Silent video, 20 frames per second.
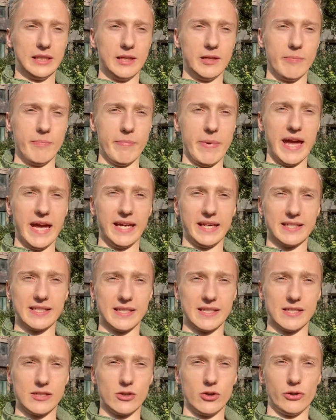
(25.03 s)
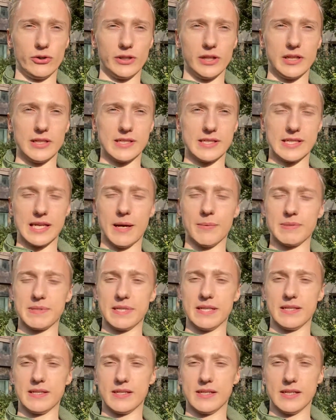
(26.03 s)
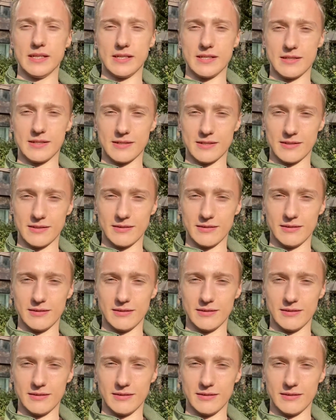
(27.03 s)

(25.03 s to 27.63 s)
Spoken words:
makes a certain substances